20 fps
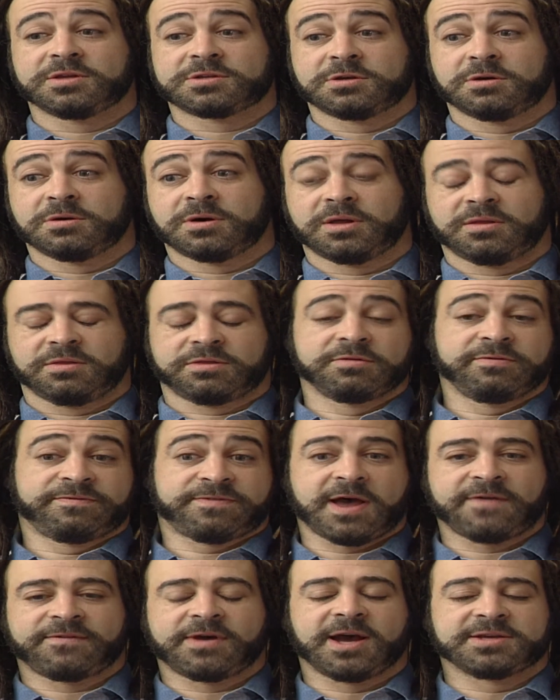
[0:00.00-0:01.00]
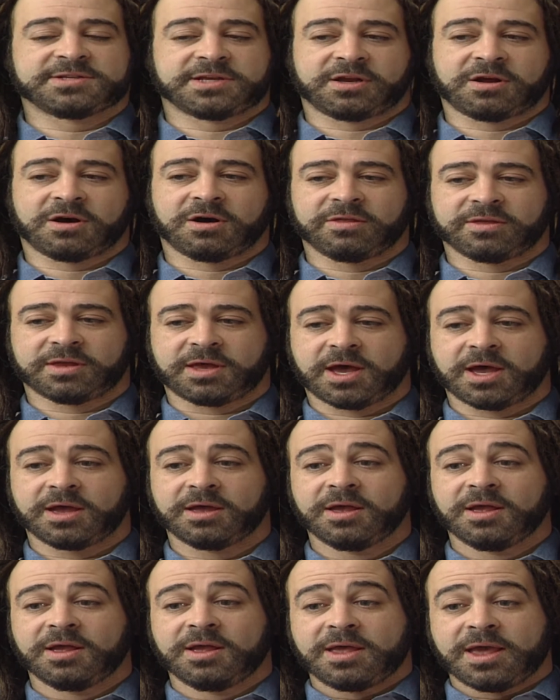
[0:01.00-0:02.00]
So through 5 guys, I call the guy,
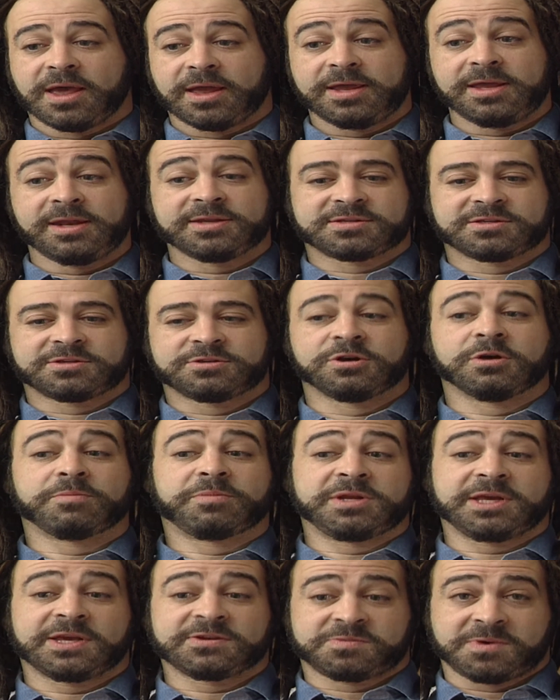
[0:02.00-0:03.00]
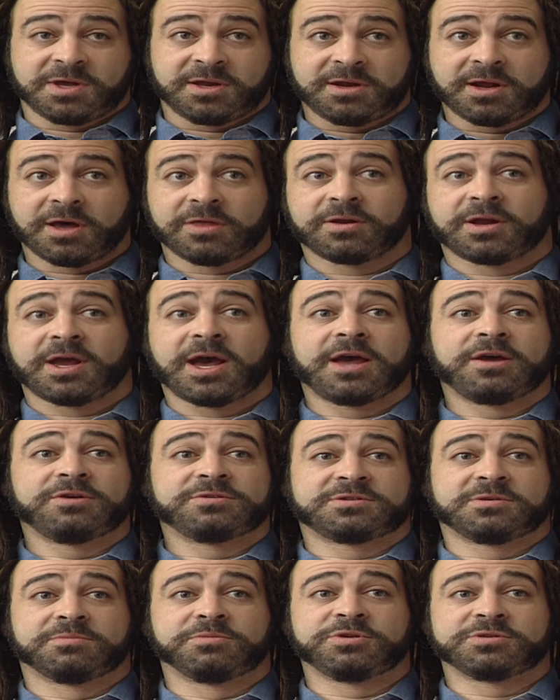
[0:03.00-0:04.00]
and he doesn't do it, but he gives me another guy
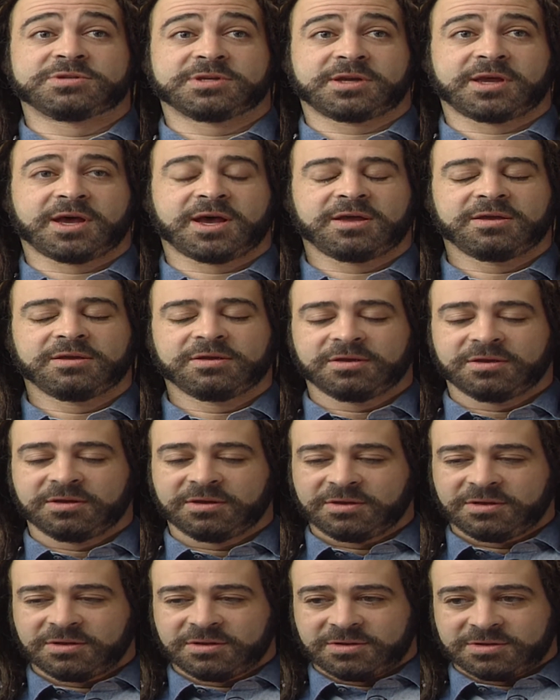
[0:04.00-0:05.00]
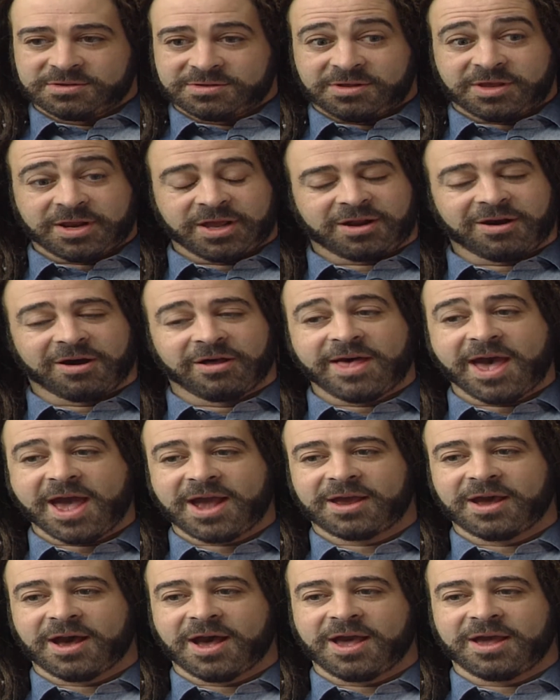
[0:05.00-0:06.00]
who's the music guy. So then I call
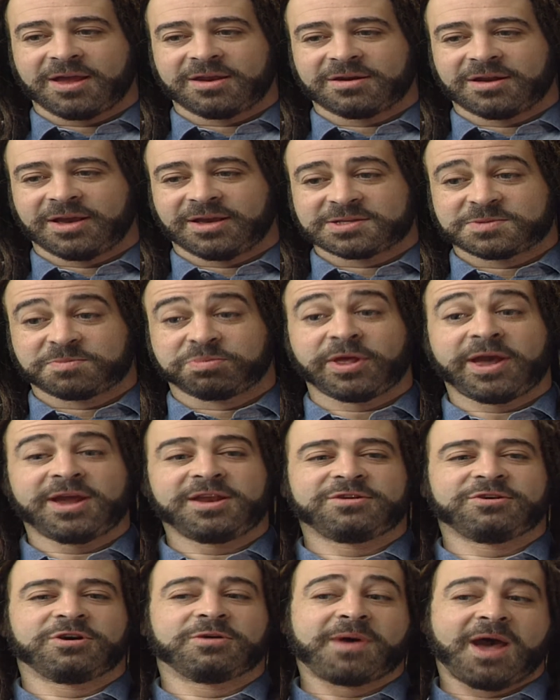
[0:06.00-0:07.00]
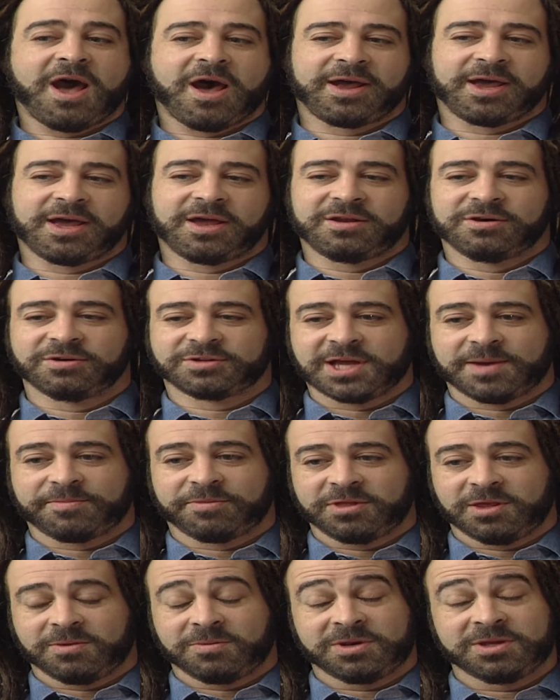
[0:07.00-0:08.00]
that guy, and I explained to him how I got hooked up
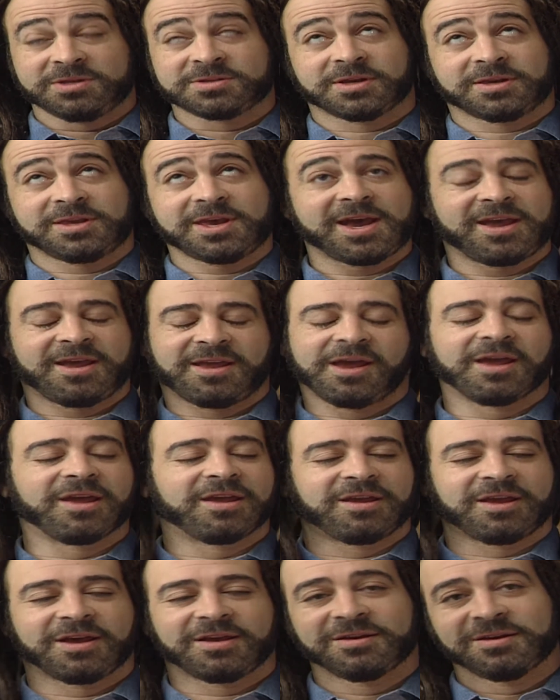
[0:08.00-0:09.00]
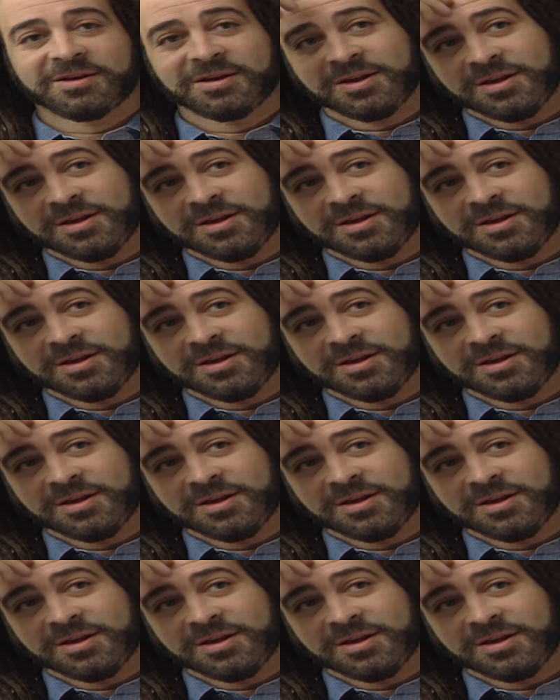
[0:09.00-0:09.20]
with him, and he's like, yeah.